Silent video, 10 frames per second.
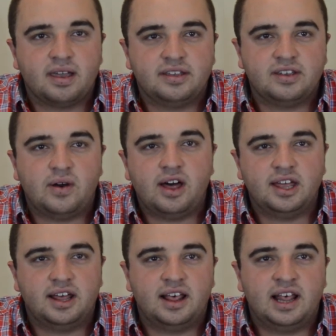So
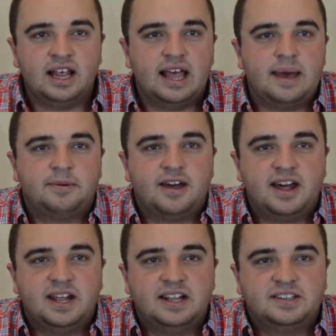all in all,
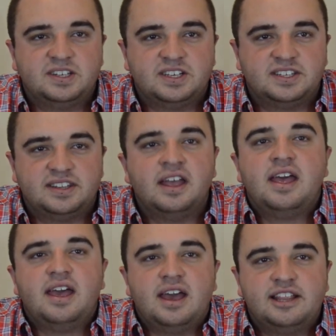Epcot, it's
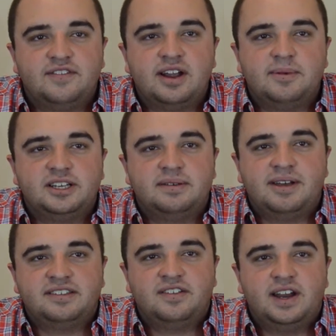very much a
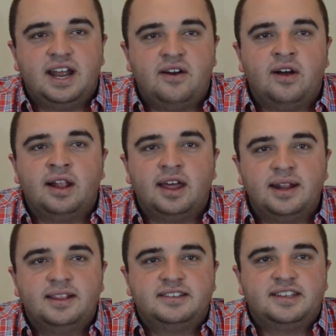mess right now. A lot
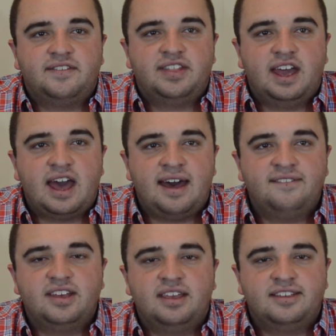of the stuff they
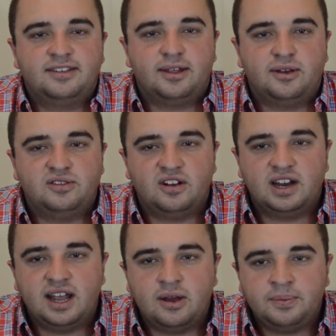have is closed
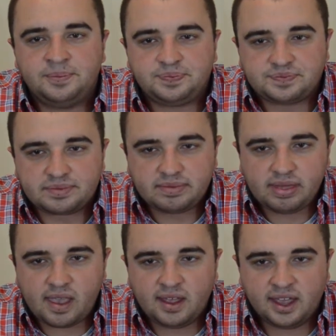right now,
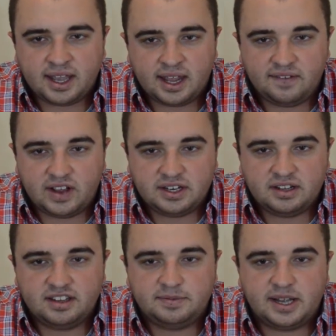like
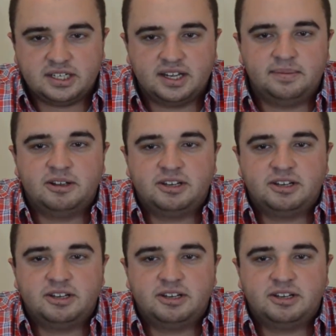Innoventions, especially